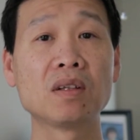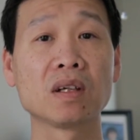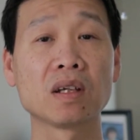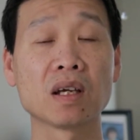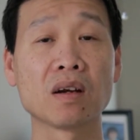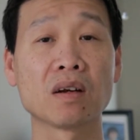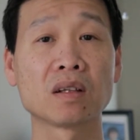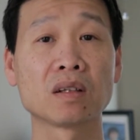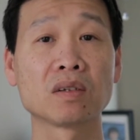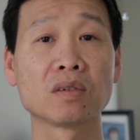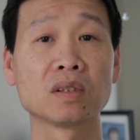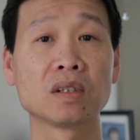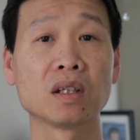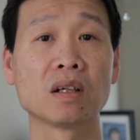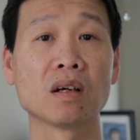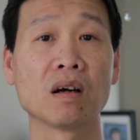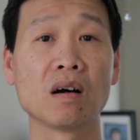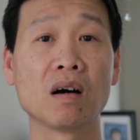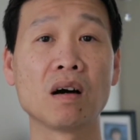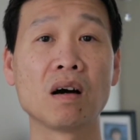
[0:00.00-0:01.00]
the
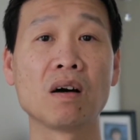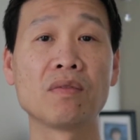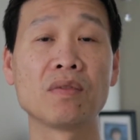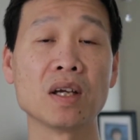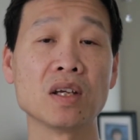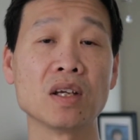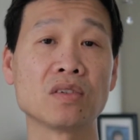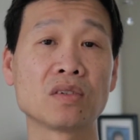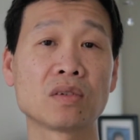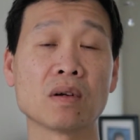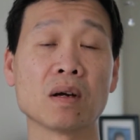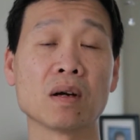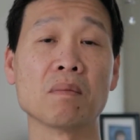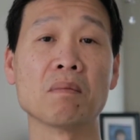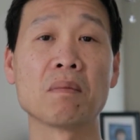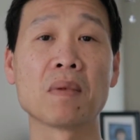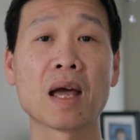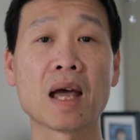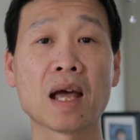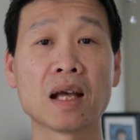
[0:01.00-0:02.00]
characteristic of a
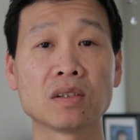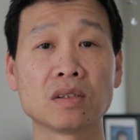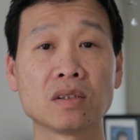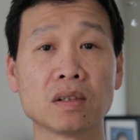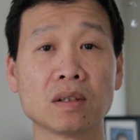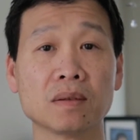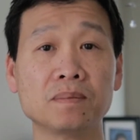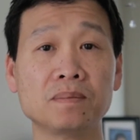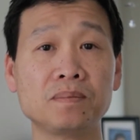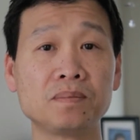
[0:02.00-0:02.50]
Scrum Master.